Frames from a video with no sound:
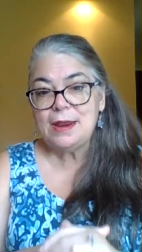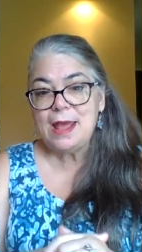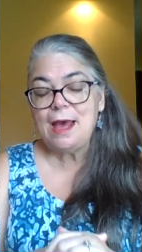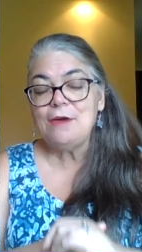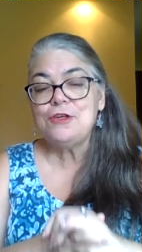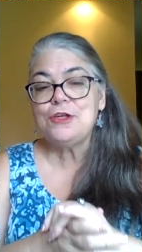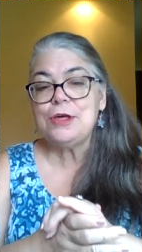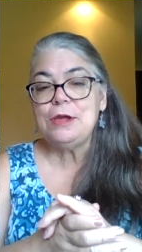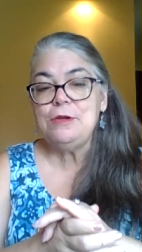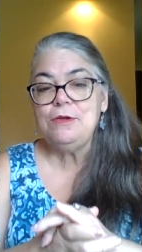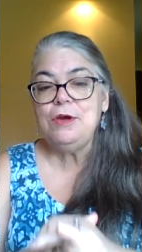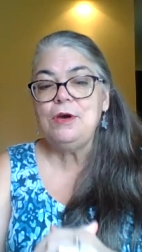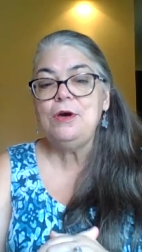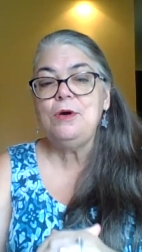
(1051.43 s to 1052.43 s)
and how she
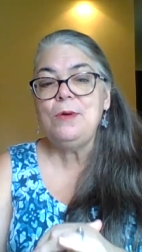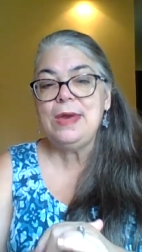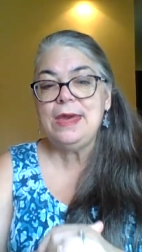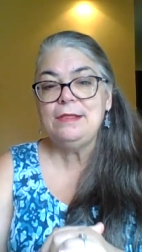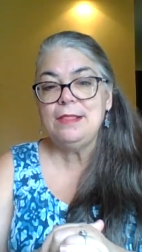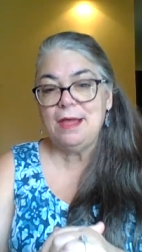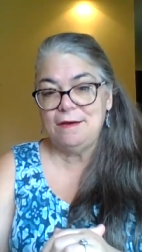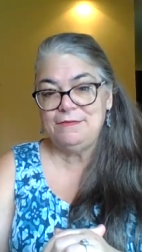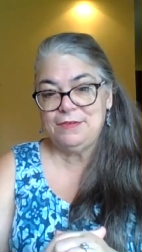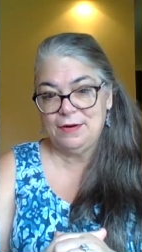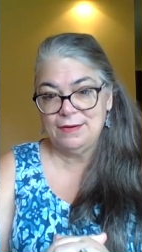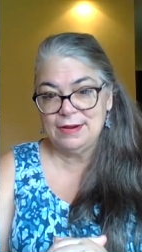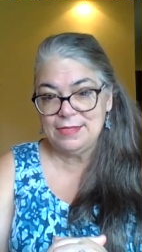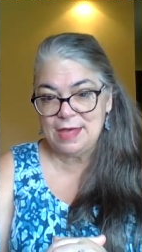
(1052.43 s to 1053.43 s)
knew he loved
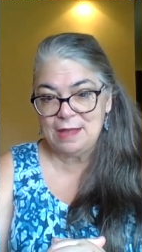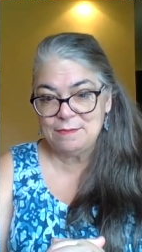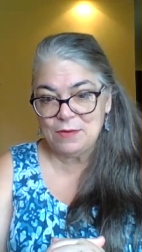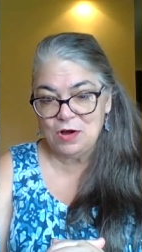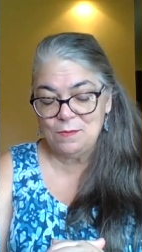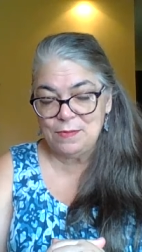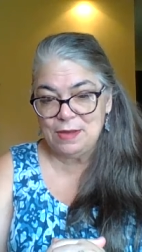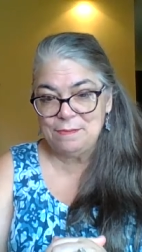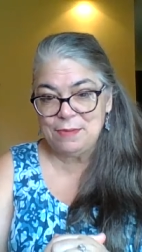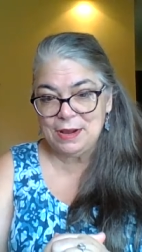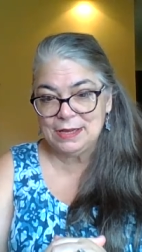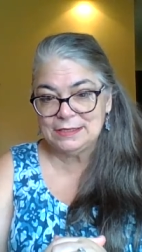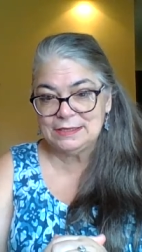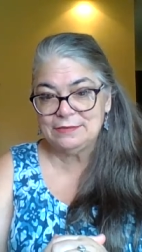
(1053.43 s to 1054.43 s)
her in that moment
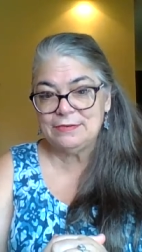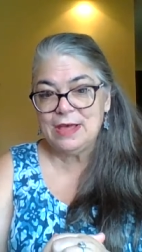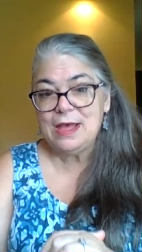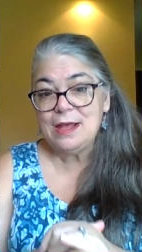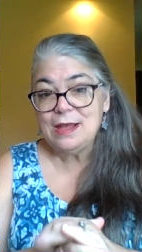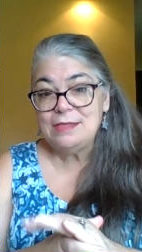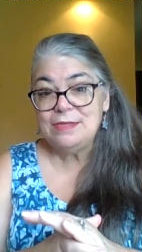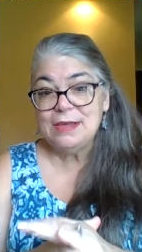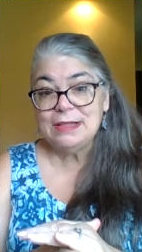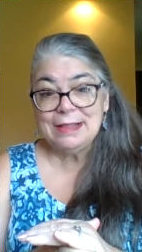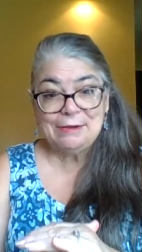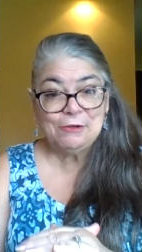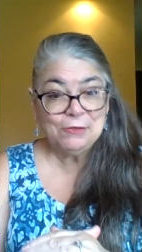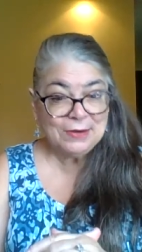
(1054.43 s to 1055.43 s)
because of the
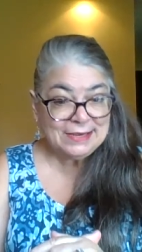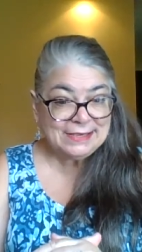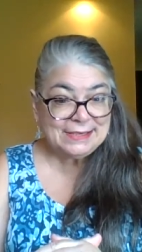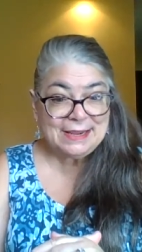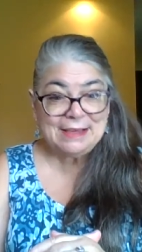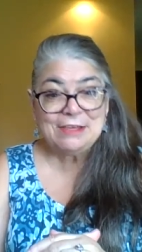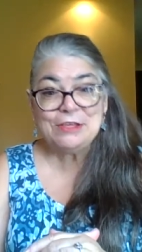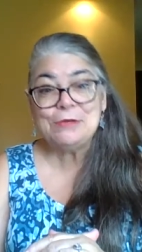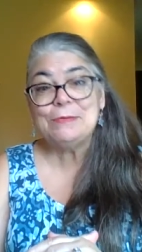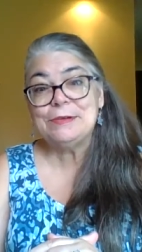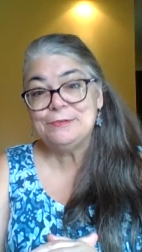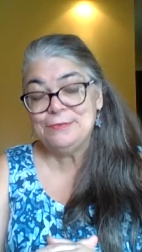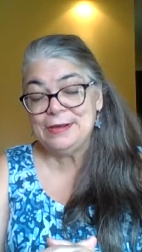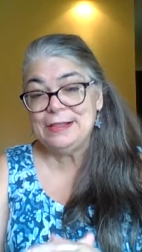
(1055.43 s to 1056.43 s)
electricity she
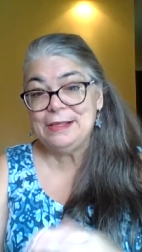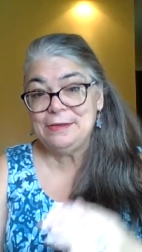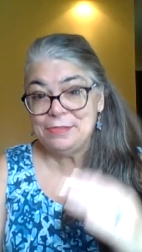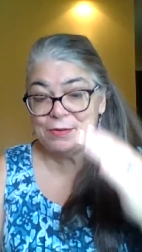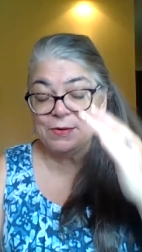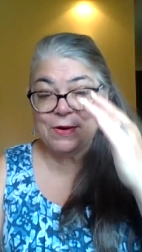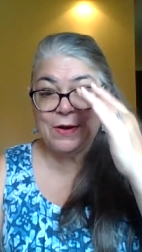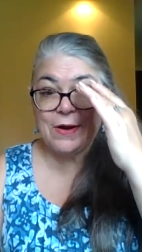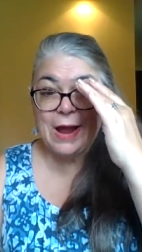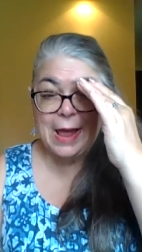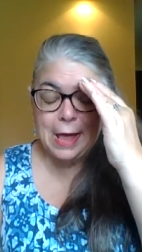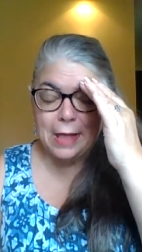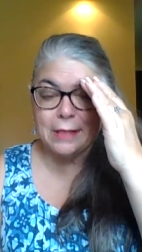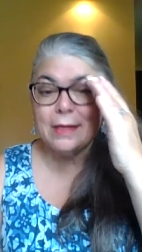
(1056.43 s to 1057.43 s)
was feeling through her
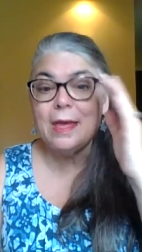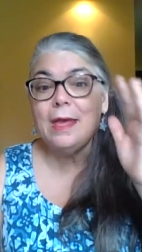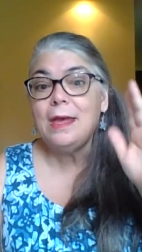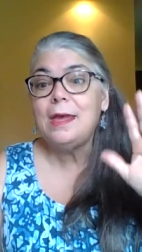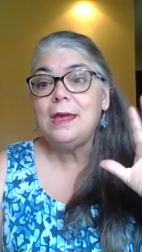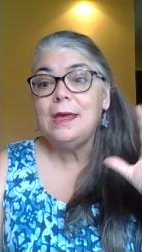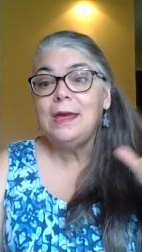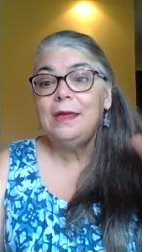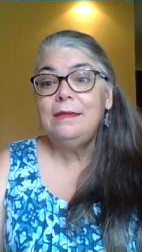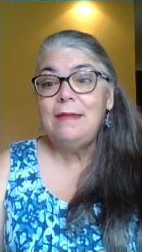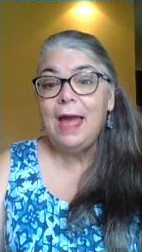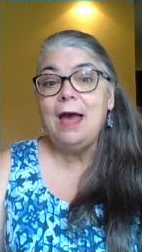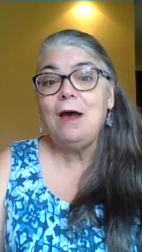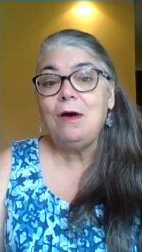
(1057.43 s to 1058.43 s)
hand.
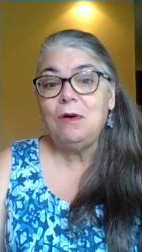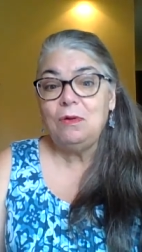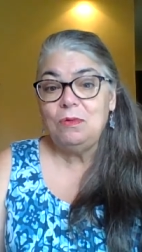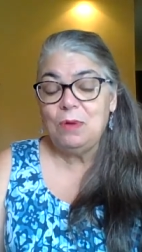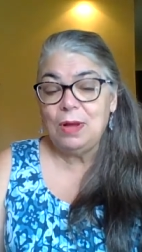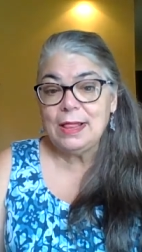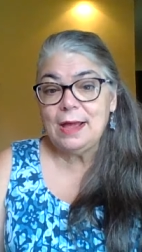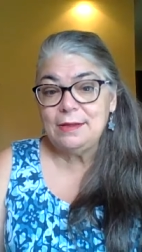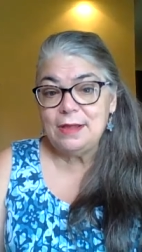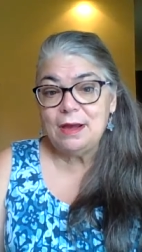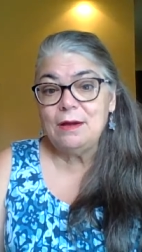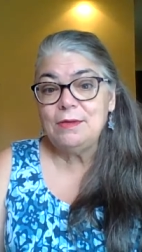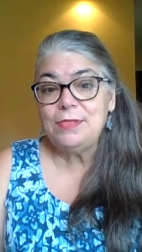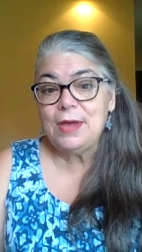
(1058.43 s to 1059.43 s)
Now, well, I
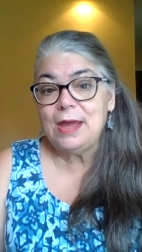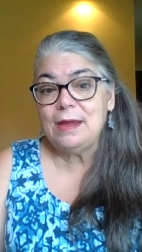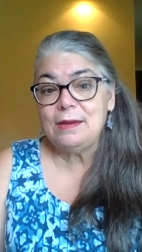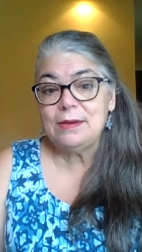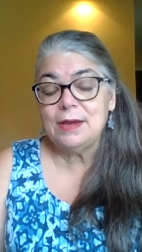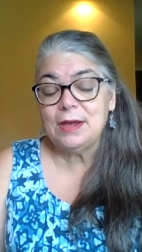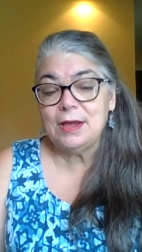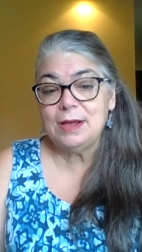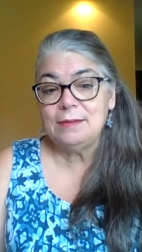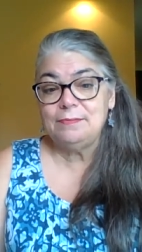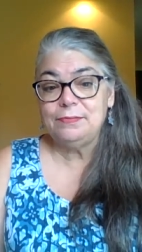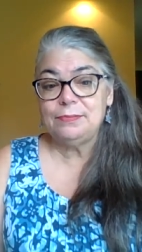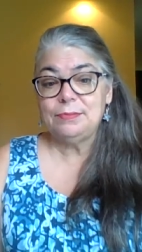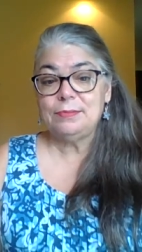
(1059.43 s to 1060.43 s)
know that
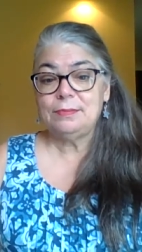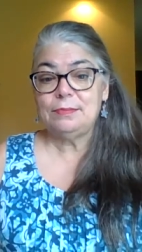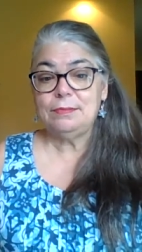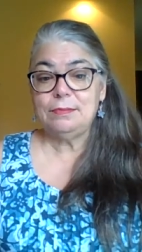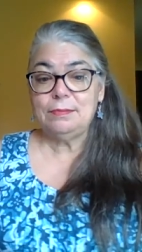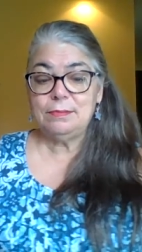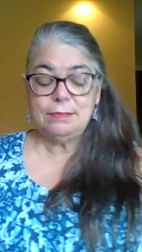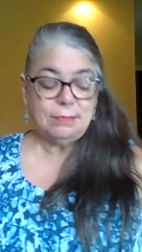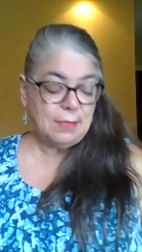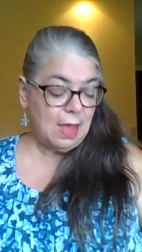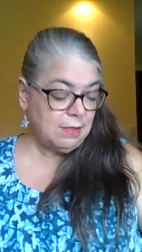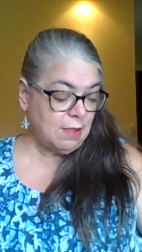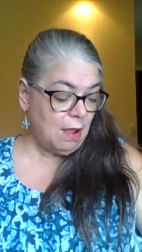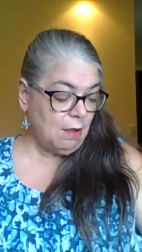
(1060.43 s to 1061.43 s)
um,
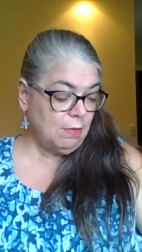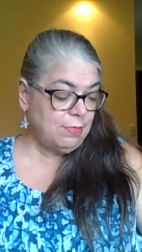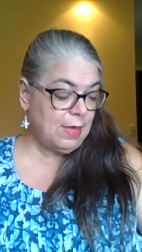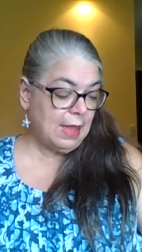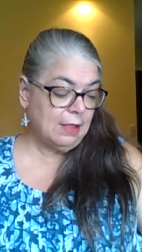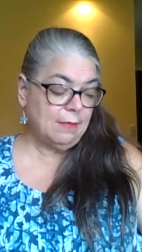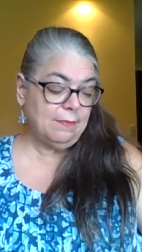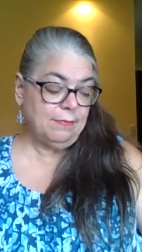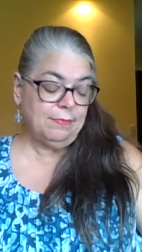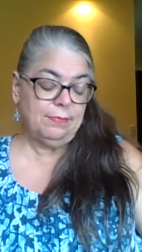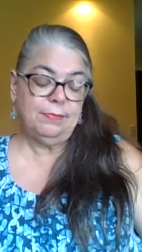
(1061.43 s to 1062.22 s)
I know that